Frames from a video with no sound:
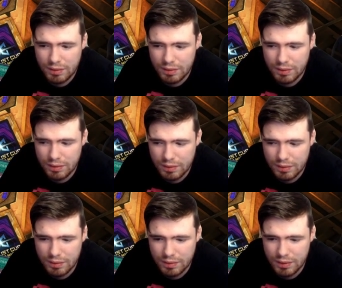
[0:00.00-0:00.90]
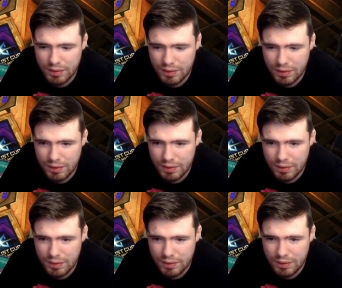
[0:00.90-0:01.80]

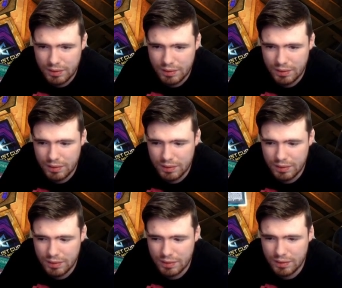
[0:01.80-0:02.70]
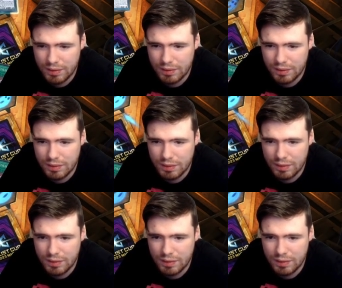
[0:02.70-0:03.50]
No one is speaking in this clip.